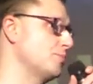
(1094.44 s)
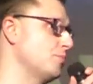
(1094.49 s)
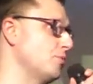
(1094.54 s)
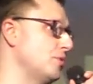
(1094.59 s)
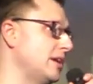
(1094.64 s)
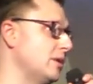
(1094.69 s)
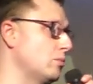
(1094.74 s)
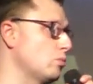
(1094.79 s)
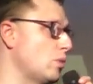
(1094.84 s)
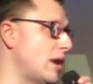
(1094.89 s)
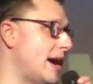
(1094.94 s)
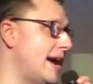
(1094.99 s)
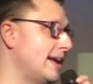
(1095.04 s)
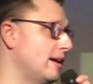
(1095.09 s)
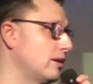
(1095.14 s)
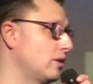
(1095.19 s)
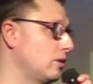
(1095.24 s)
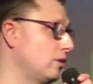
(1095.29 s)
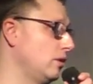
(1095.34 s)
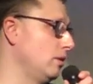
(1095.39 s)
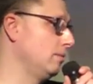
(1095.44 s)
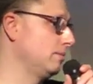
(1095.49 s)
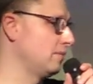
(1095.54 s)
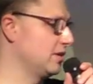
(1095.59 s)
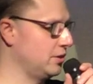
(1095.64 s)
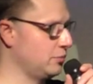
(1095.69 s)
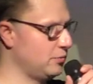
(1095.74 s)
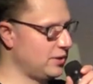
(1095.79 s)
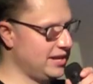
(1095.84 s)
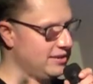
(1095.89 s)
It's pretty radical.
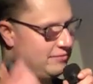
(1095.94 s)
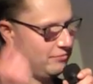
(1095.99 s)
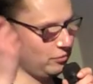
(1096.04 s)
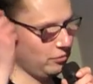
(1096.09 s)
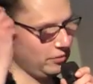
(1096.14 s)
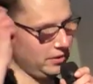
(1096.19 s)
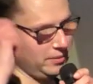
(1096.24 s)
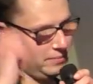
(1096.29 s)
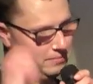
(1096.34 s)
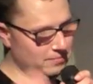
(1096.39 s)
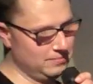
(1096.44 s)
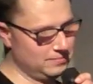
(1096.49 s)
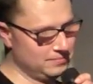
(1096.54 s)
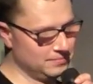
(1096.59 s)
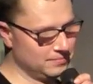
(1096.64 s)
Are you ready for it?